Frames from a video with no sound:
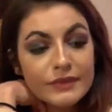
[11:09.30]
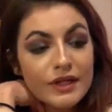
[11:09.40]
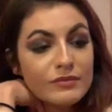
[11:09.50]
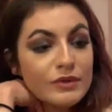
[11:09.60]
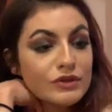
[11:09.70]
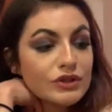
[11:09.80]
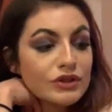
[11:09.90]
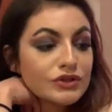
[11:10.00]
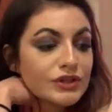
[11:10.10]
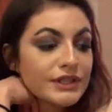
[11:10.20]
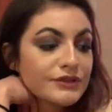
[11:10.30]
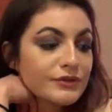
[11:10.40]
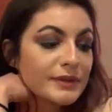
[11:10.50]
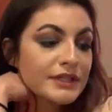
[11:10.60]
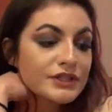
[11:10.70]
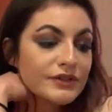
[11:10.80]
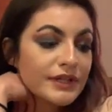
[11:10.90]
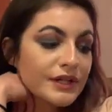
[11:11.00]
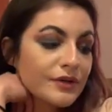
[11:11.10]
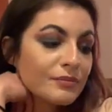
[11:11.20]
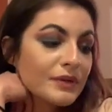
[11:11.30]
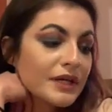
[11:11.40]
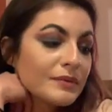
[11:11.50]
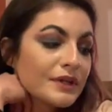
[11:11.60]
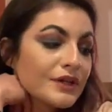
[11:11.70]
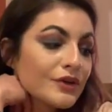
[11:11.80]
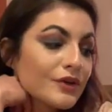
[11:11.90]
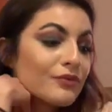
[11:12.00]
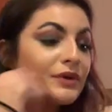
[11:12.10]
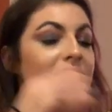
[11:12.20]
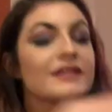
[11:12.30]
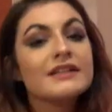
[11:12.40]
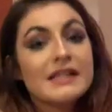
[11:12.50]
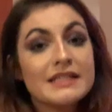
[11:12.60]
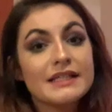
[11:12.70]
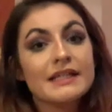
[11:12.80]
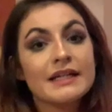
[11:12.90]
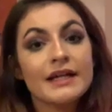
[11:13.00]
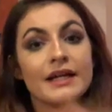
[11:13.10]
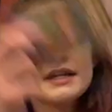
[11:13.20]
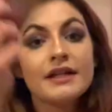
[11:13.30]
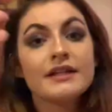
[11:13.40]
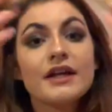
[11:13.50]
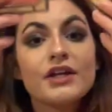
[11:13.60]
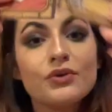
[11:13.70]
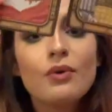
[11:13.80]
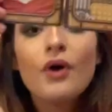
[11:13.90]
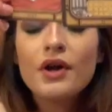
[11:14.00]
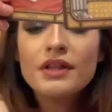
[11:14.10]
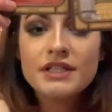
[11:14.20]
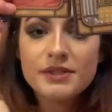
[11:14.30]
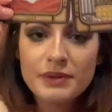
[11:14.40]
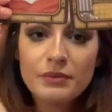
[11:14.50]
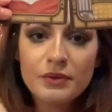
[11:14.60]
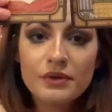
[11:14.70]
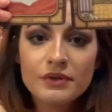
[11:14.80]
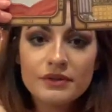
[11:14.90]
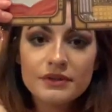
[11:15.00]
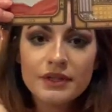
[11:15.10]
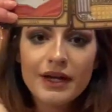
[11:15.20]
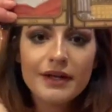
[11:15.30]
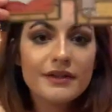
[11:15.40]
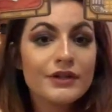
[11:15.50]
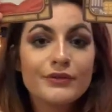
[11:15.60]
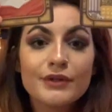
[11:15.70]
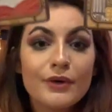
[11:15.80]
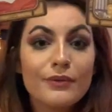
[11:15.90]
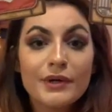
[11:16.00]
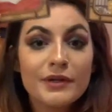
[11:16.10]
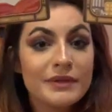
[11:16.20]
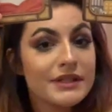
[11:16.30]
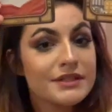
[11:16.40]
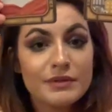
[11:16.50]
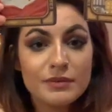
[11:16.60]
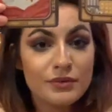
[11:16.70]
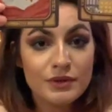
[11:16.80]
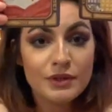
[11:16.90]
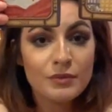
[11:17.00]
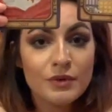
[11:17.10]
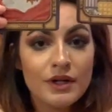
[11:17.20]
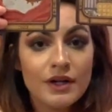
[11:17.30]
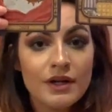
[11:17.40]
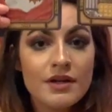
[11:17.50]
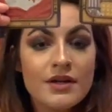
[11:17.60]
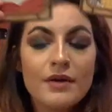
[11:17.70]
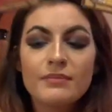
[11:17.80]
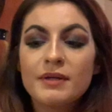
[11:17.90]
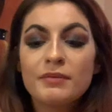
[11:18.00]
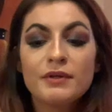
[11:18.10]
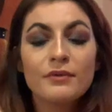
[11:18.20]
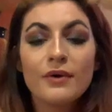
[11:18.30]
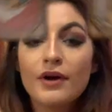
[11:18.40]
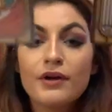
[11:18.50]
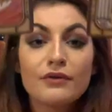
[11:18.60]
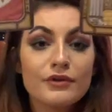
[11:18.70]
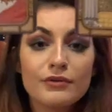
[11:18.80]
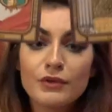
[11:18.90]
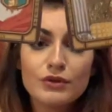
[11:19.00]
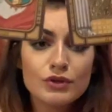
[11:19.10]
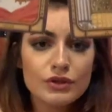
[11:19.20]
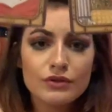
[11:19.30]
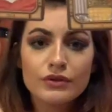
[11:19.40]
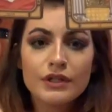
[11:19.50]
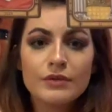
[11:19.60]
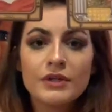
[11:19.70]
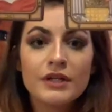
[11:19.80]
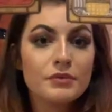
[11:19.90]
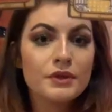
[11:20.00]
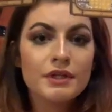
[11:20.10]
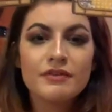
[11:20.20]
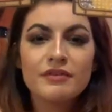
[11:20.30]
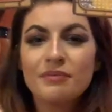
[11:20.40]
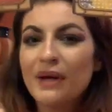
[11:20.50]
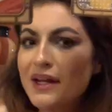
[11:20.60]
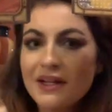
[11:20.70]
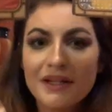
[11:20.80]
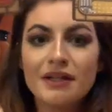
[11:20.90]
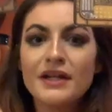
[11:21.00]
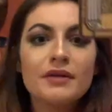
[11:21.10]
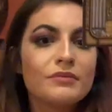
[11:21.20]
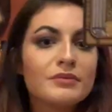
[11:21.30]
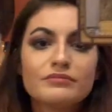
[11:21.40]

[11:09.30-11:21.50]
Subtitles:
an emotional transformation right now. Maybe you're realizing that you are these people and that you don't want to be these people anymore. Maybe you are over emotional and manipulative and petty and